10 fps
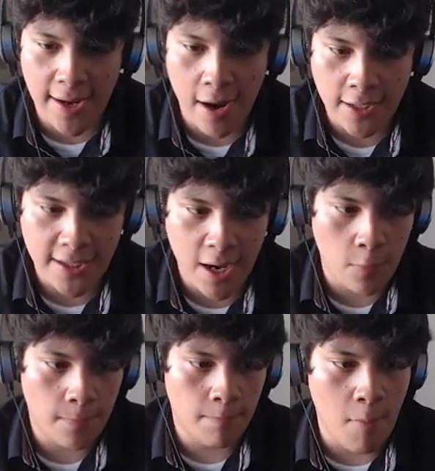knocked out.
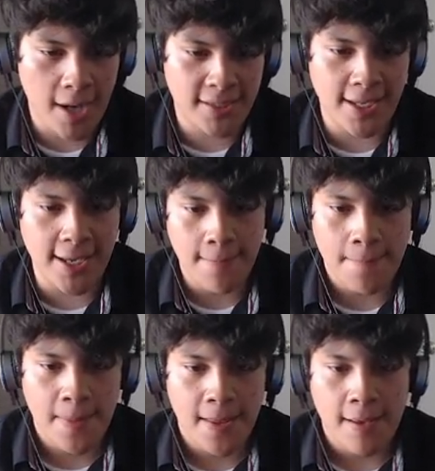Moxie.
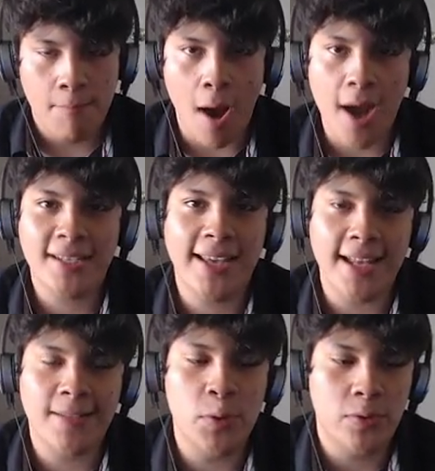Moxie
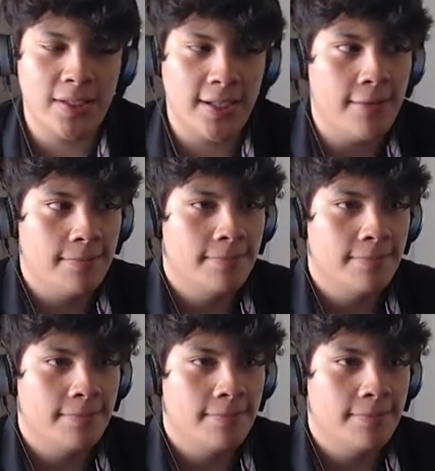gets boosted.